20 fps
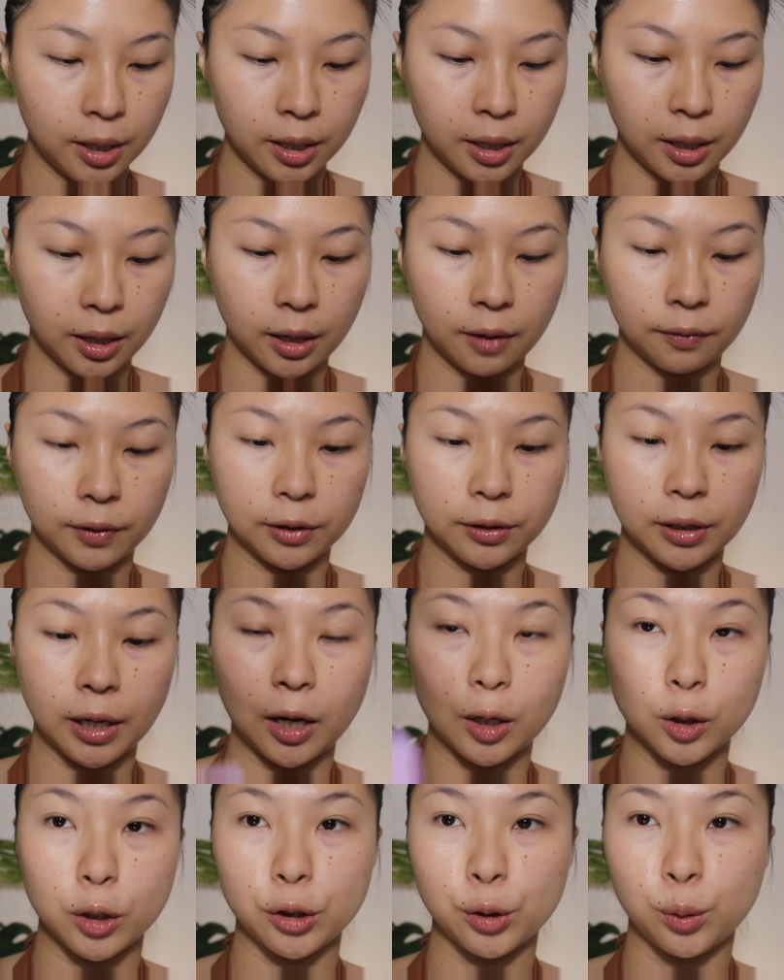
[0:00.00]
I have the
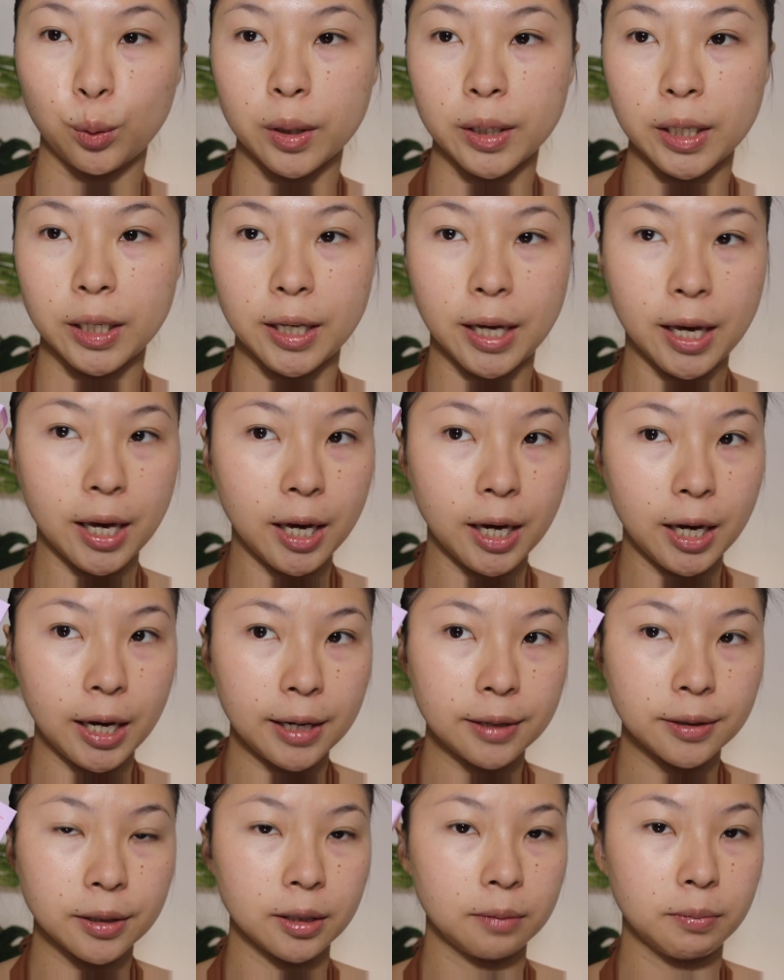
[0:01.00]
Tower
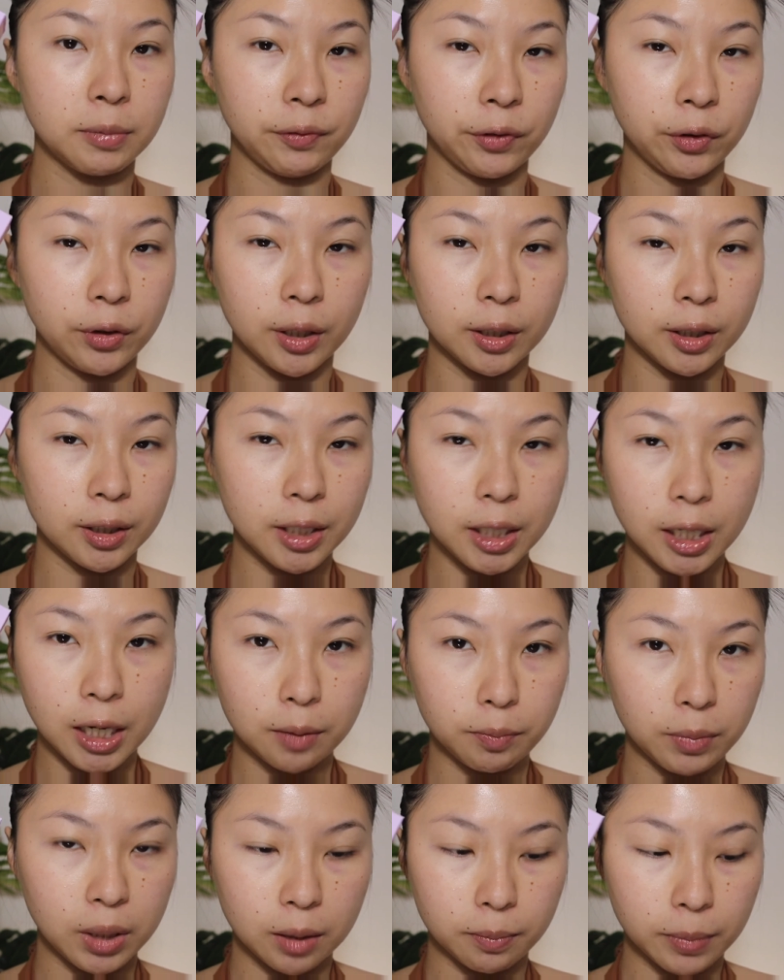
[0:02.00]
28. Some of you guys
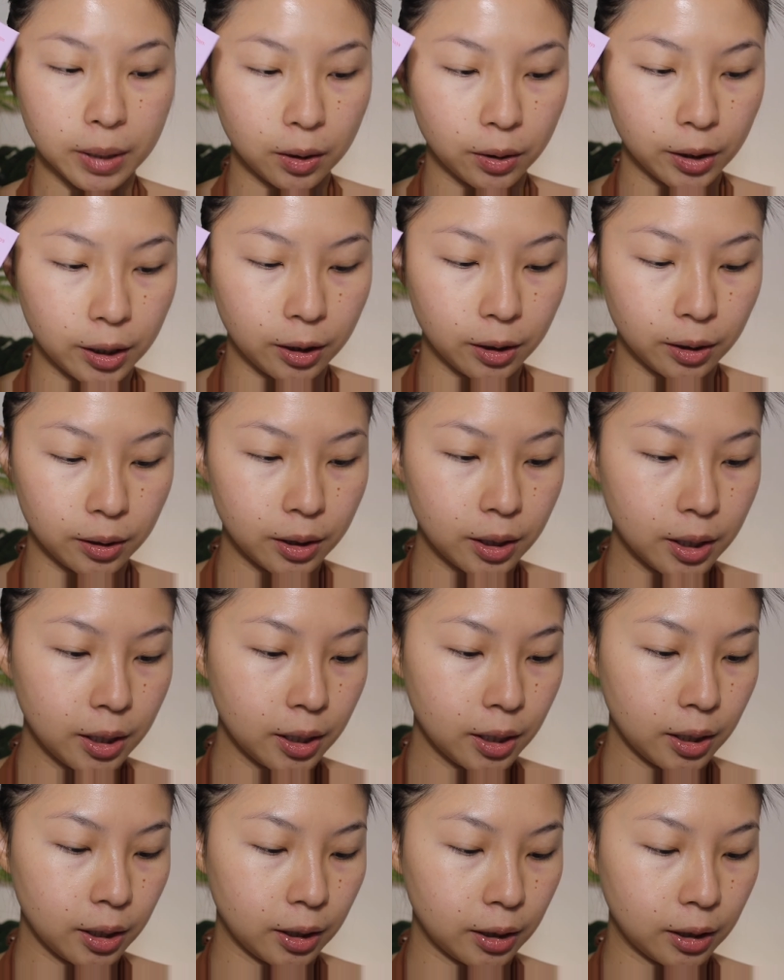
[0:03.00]
DM me about it.
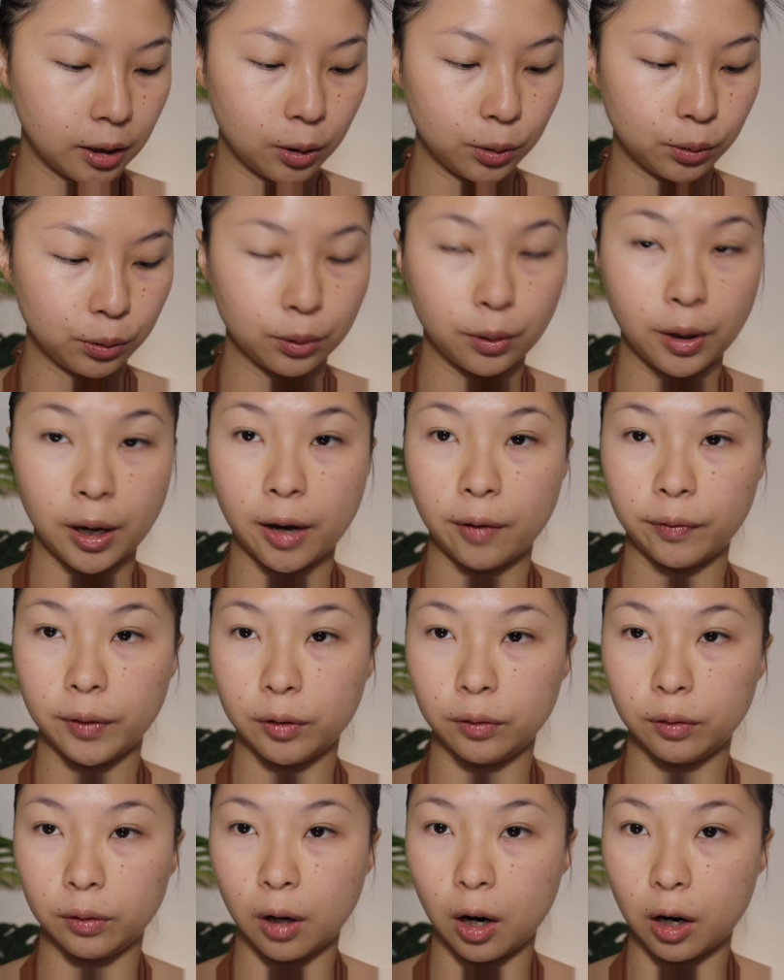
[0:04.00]
And I also have the
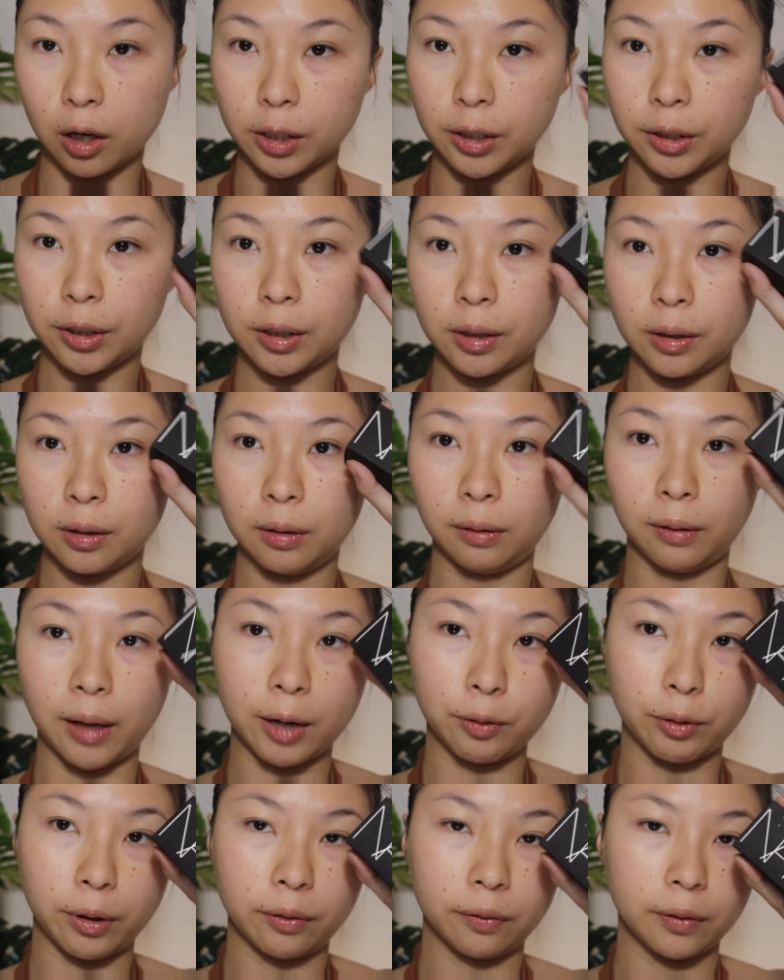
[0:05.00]
NARS
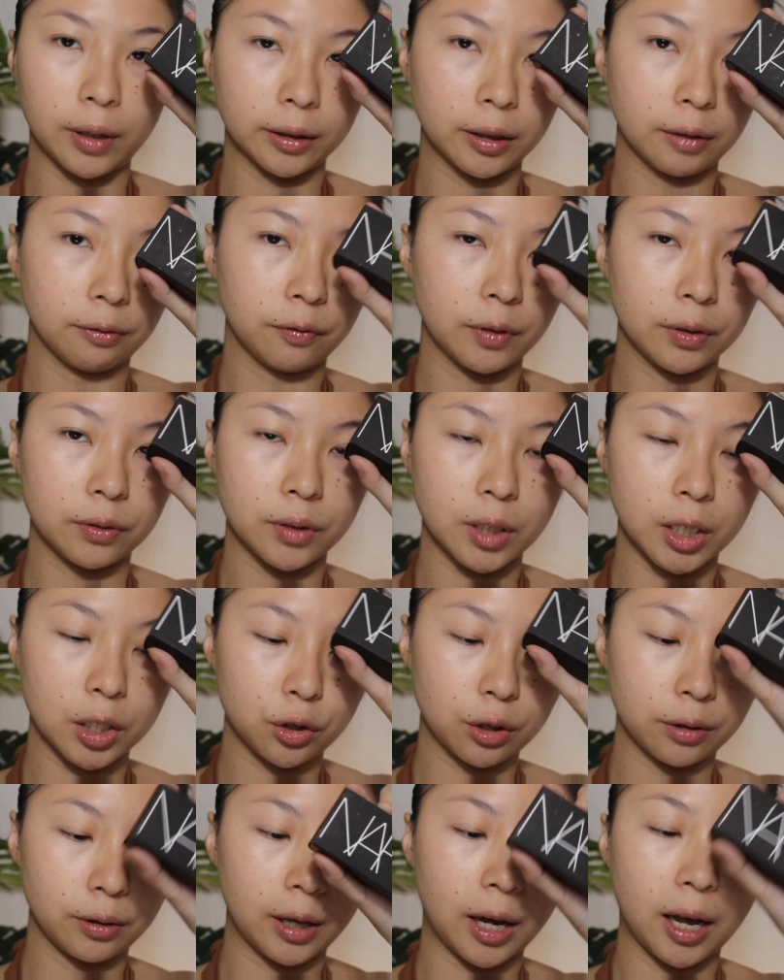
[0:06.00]
Light Reflecting
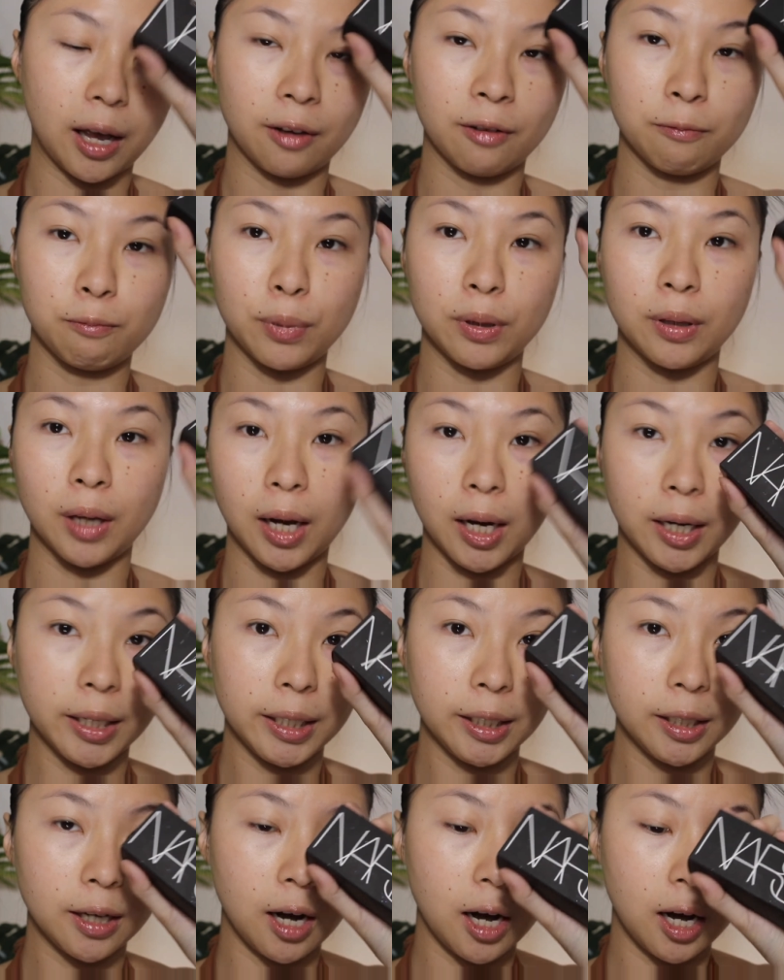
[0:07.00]
Foundation that I have been
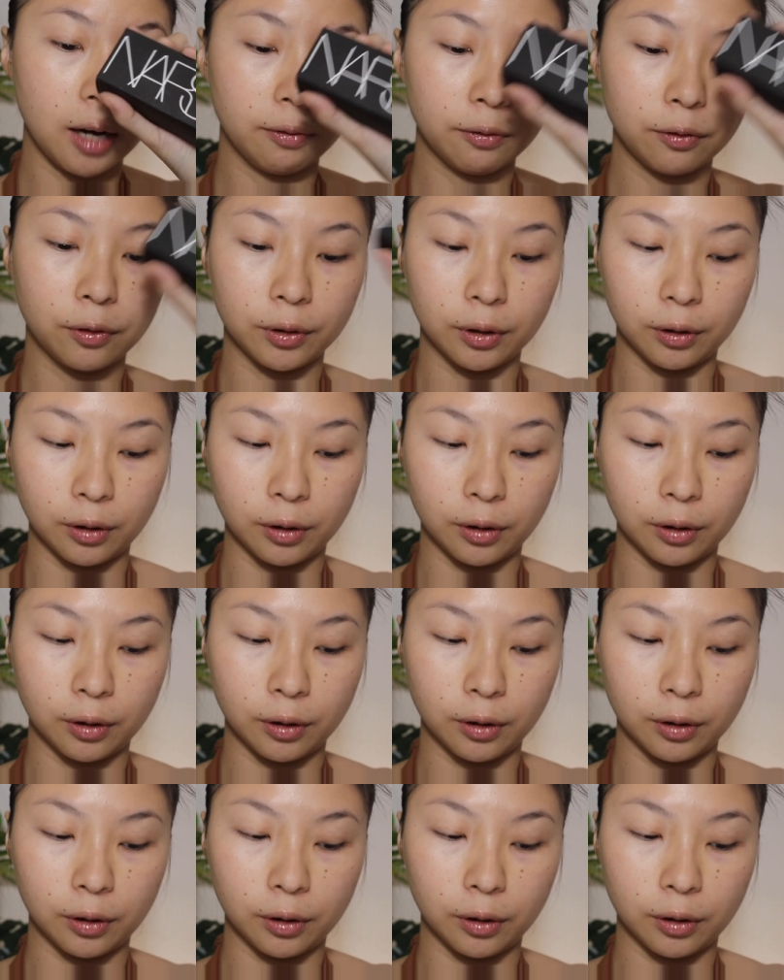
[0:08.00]
eyeing on for the